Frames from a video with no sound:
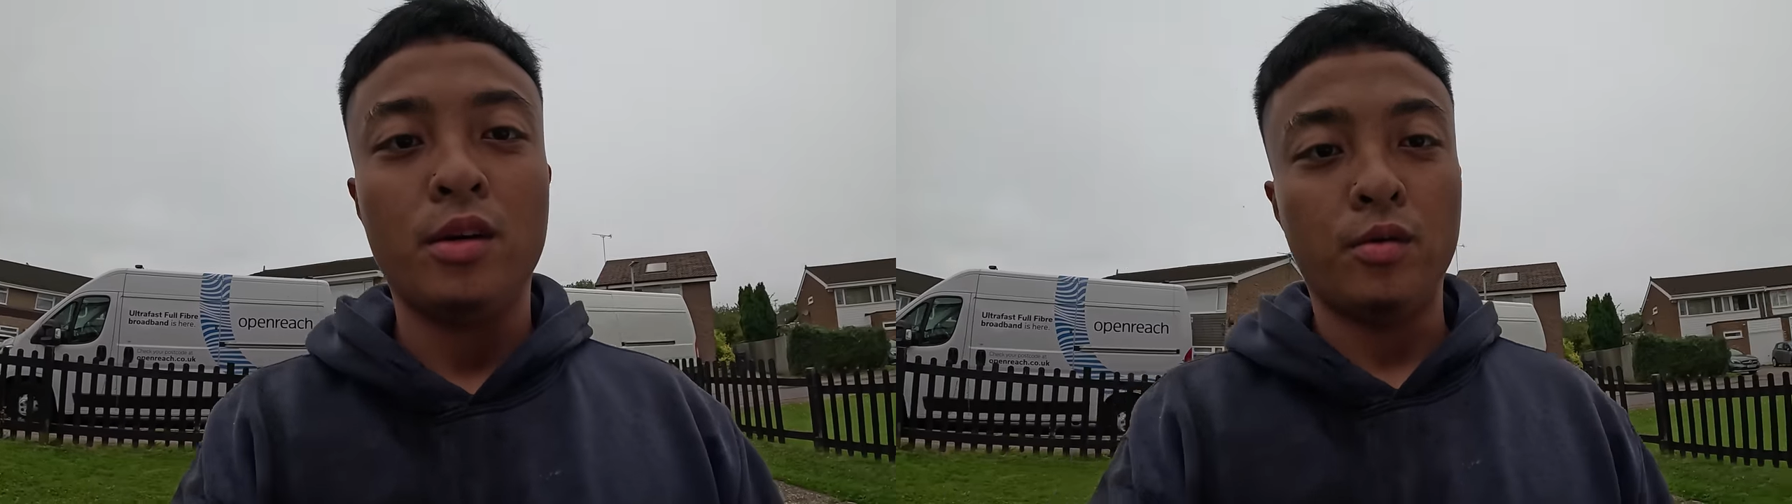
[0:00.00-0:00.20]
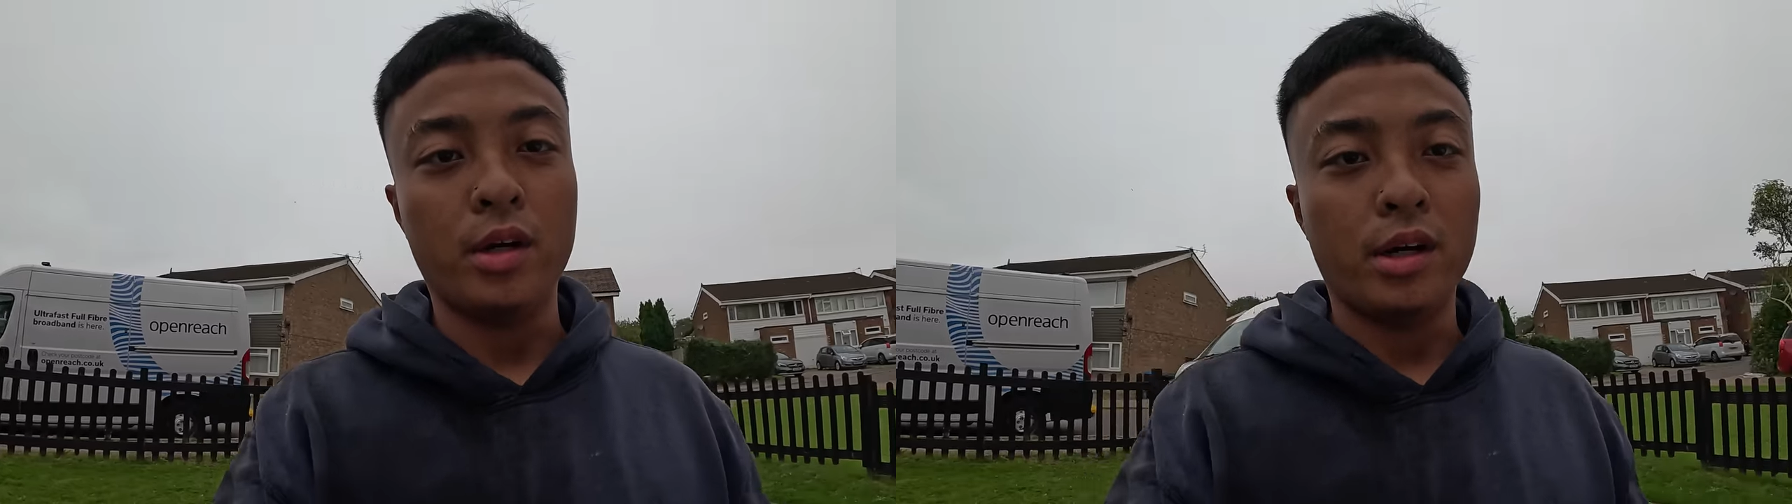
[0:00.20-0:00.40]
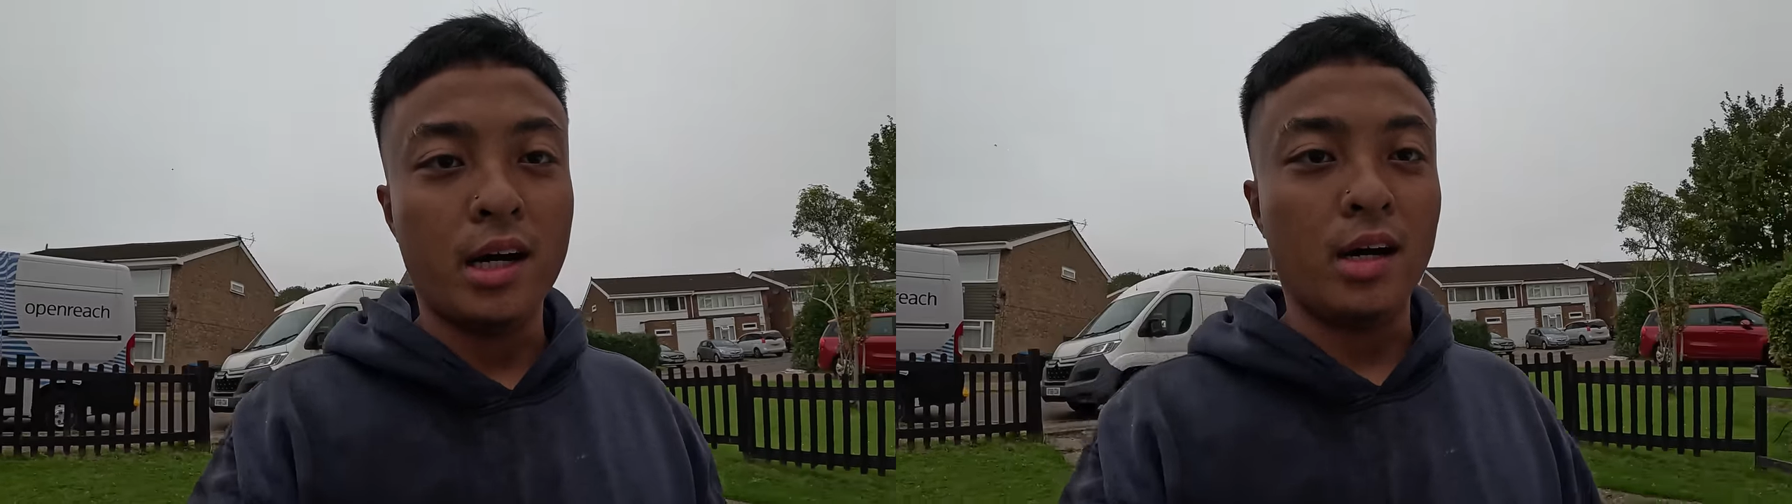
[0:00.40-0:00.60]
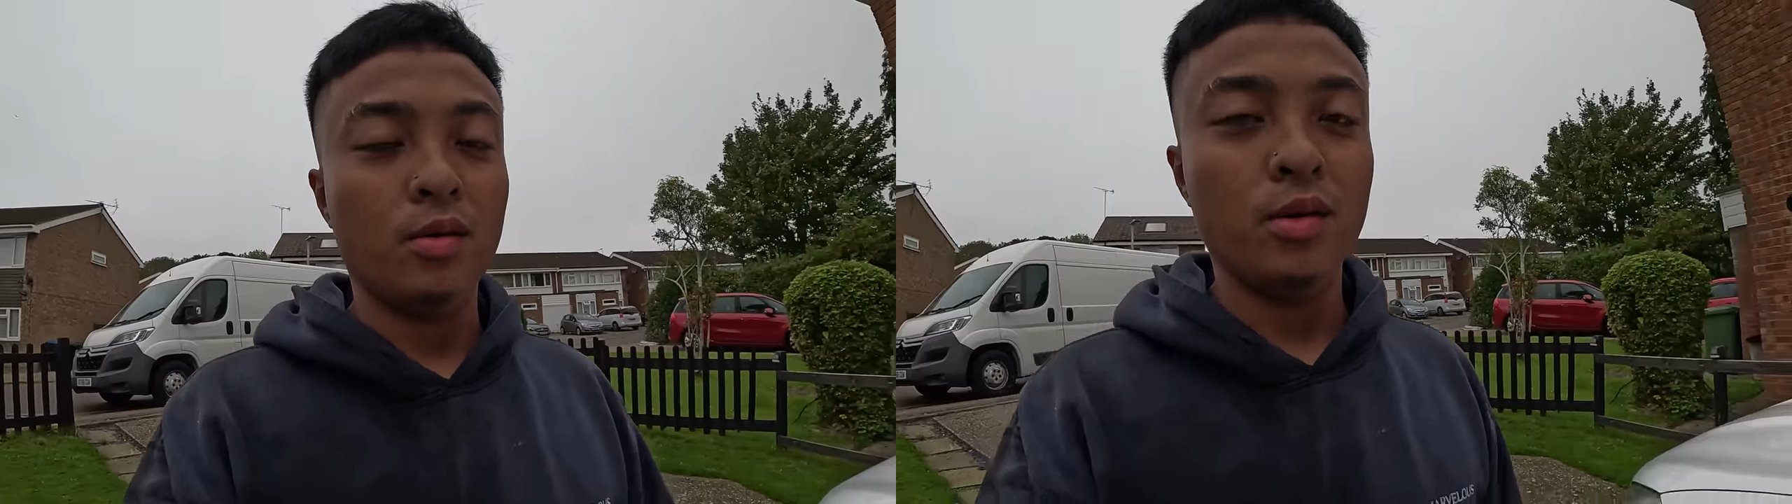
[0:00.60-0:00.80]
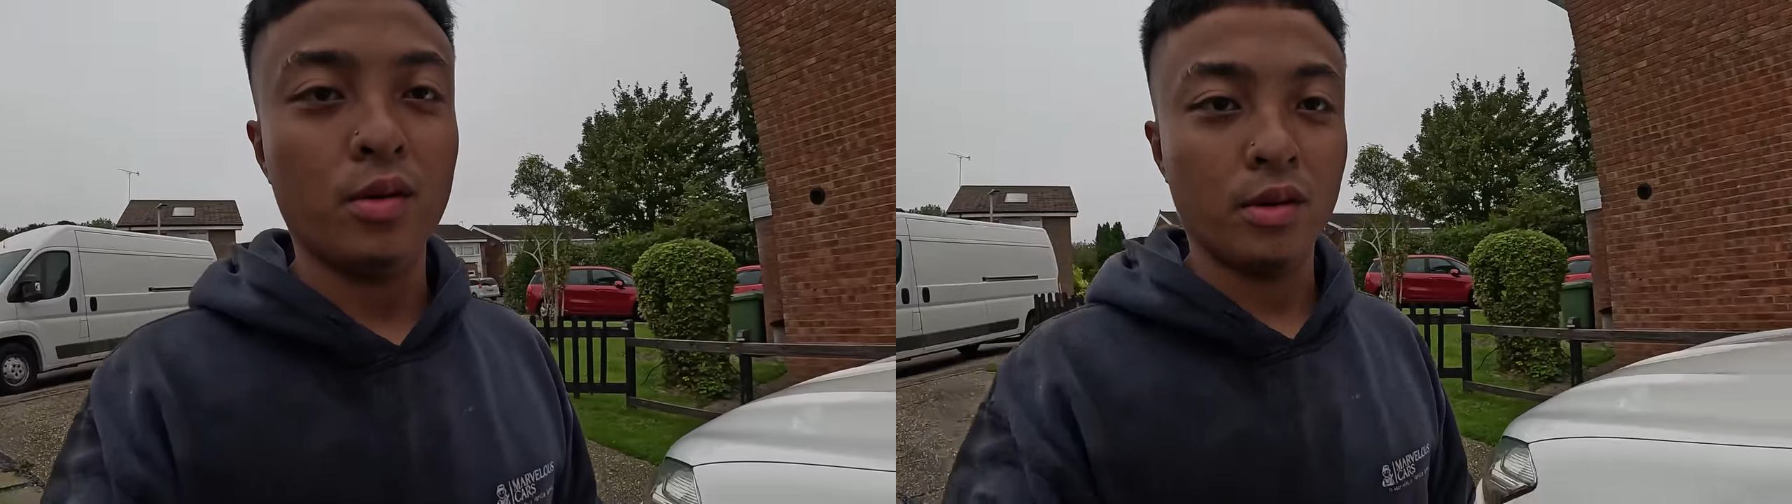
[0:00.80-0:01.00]
we are now
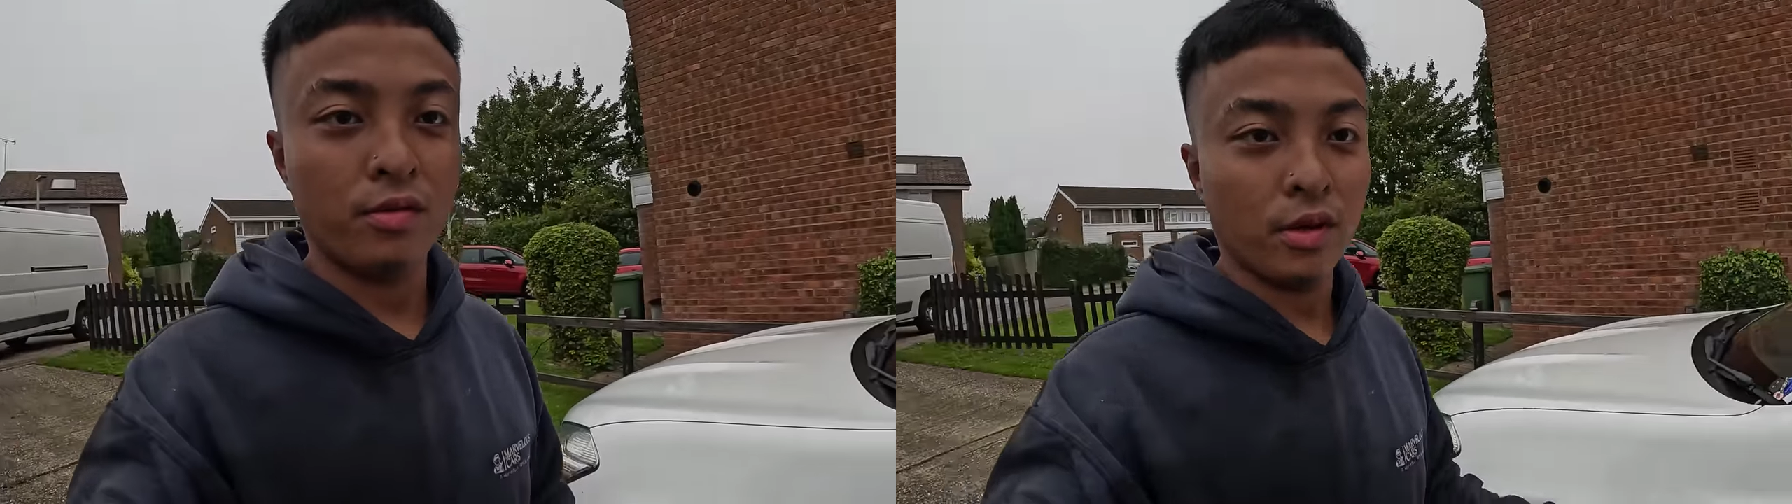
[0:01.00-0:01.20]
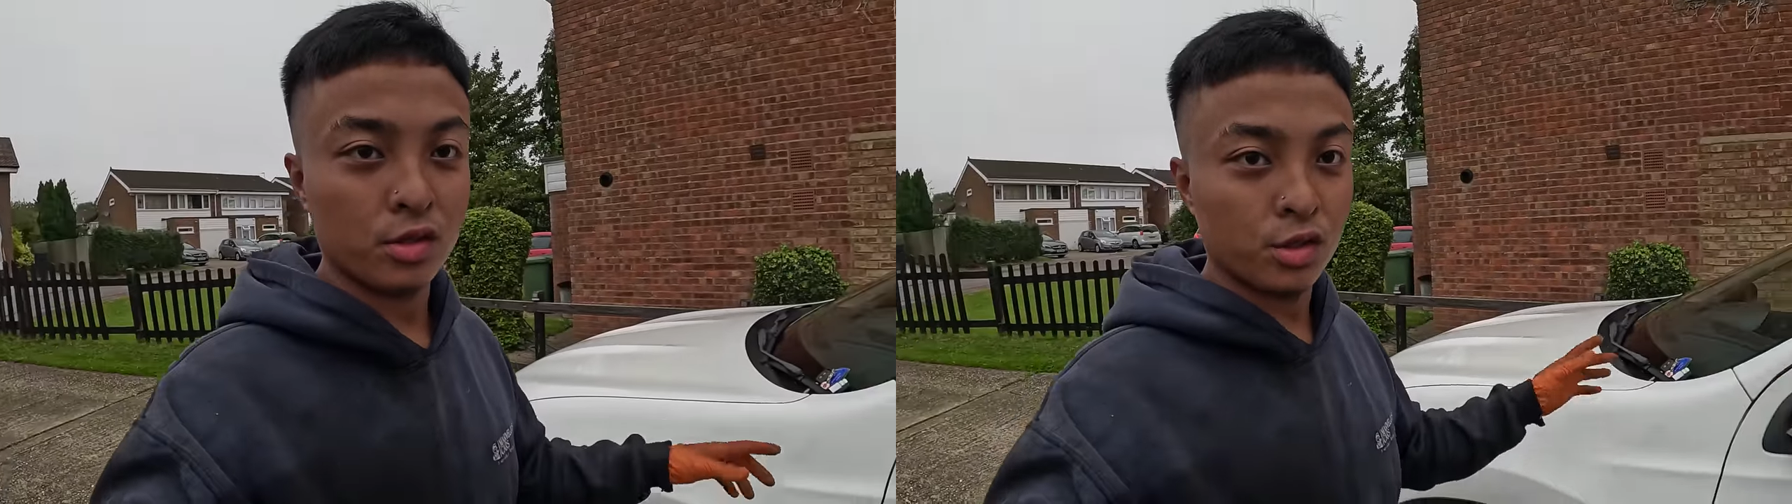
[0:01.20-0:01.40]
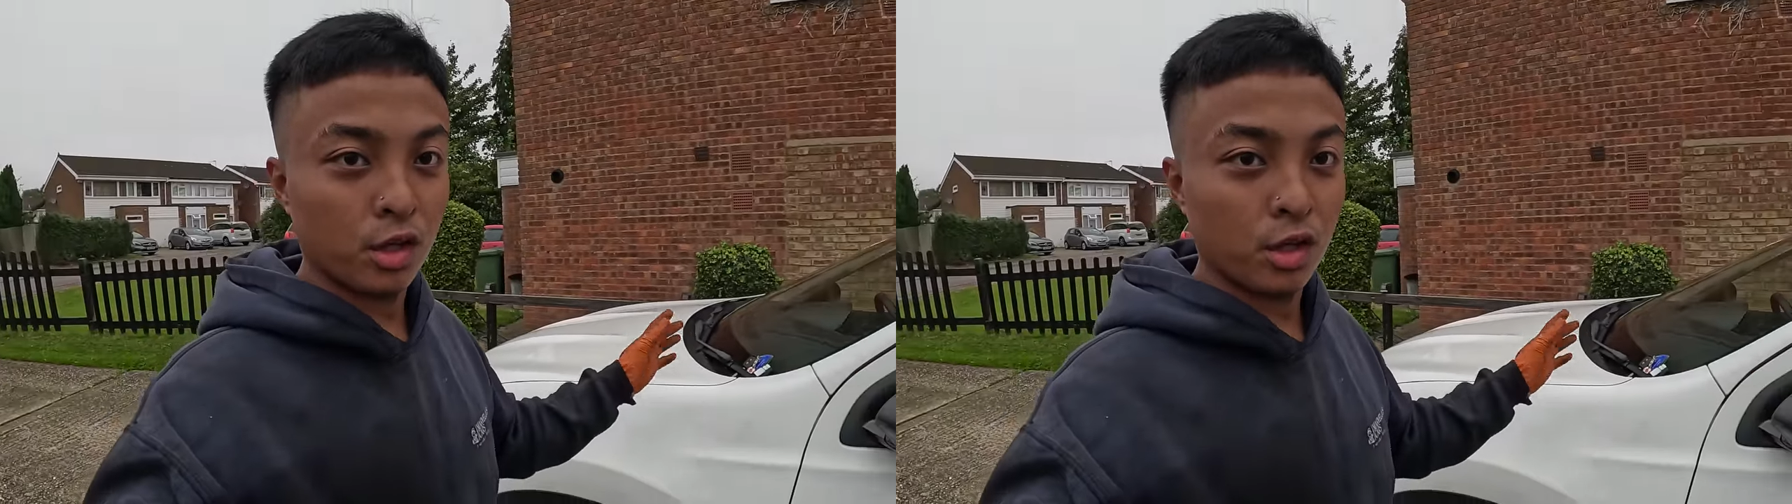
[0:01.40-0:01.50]
on the first